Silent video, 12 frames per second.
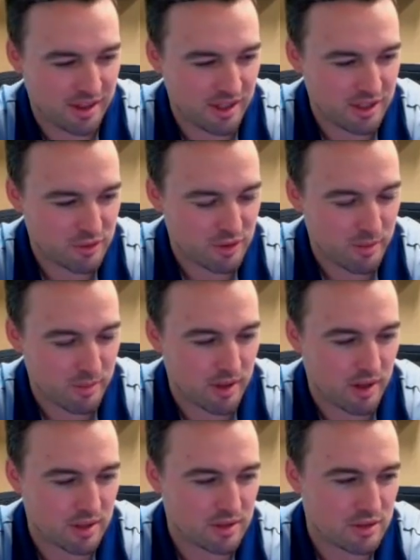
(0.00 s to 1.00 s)
Thanks for coming
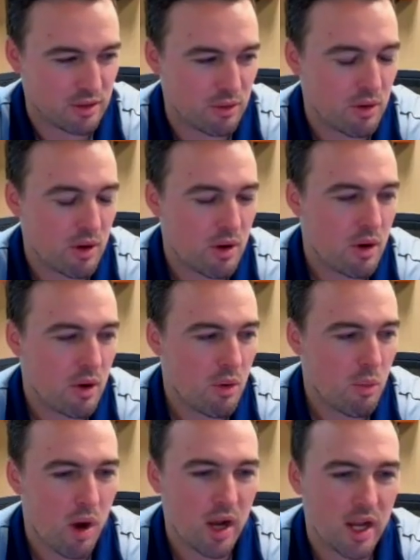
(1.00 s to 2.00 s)
on. So
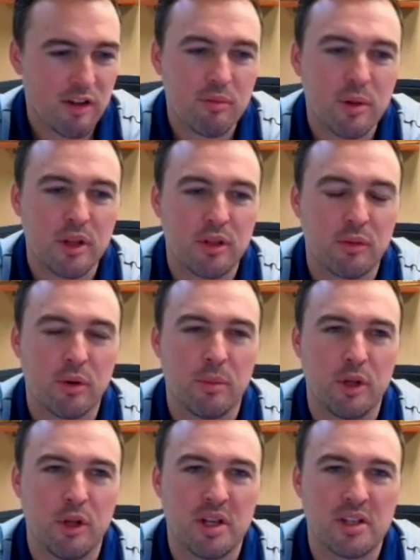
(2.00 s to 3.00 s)
walk everybody through. I
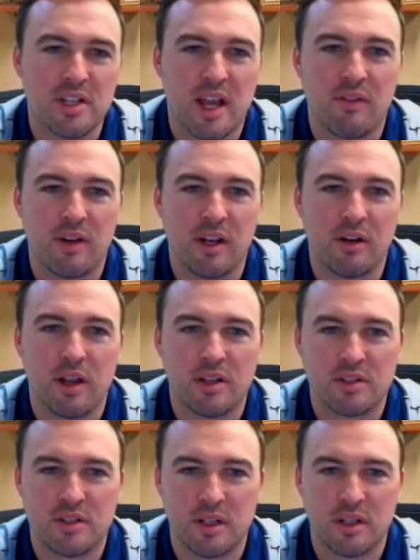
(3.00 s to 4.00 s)
mean, you guys have an
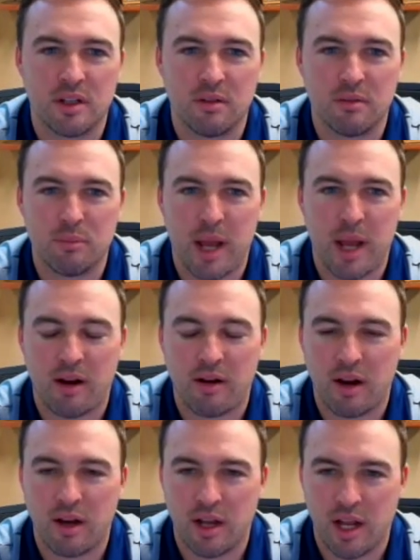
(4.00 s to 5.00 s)
interesting
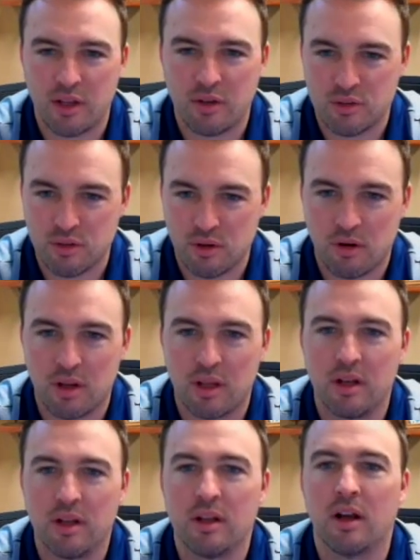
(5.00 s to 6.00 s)
background in how you
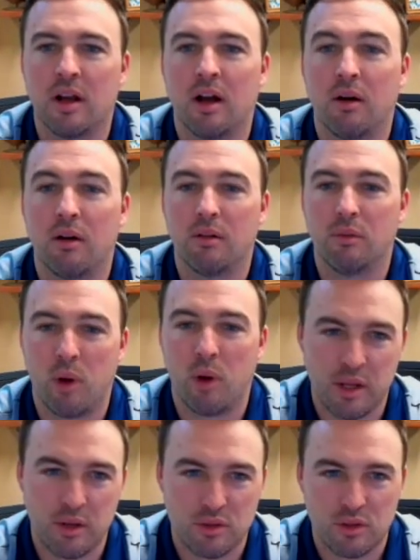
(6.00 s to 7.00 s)
started, why
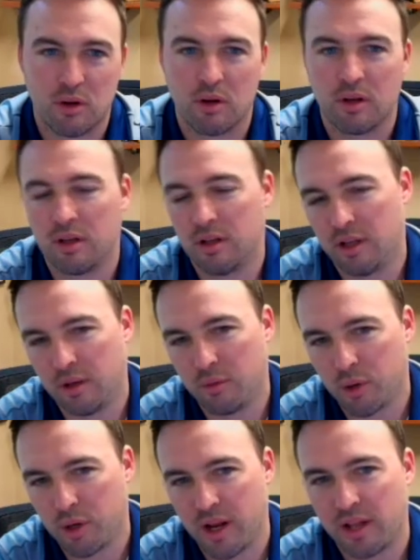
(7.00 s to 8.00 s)
you started, and
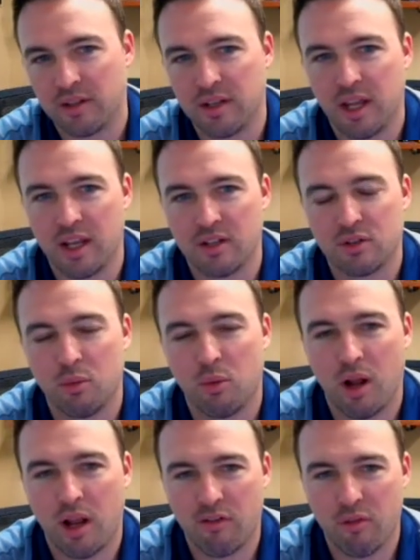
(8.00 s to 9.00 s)
where you're at today. So
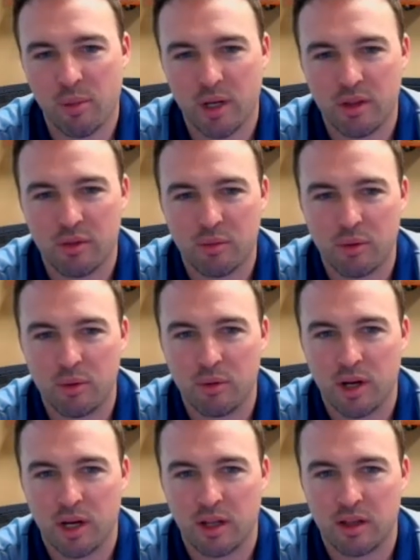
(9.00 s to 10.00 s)
walk everybody through
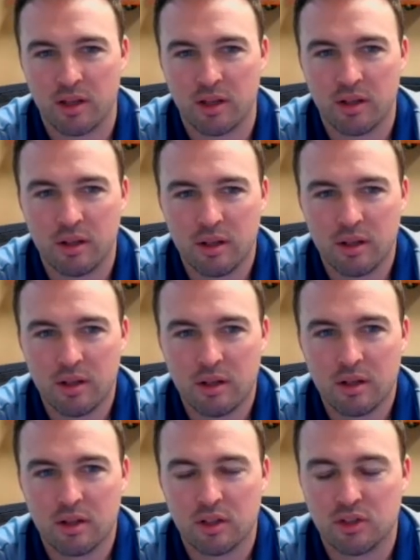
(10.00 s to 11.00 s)
kind of the
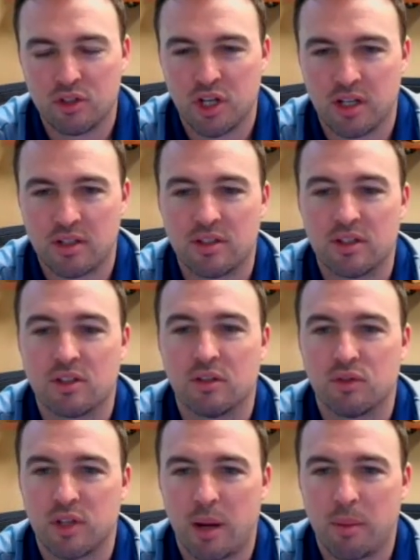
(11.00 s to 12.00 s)
genesis
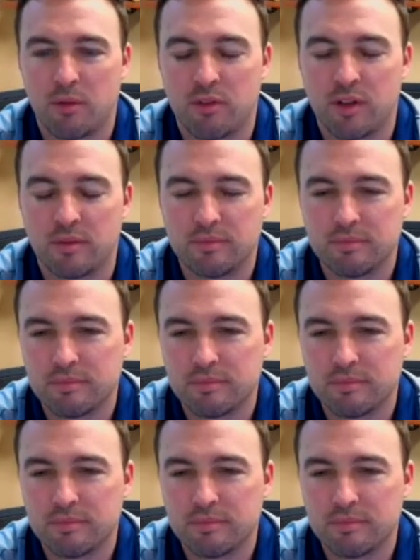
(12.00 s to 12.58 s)
of CyberFin.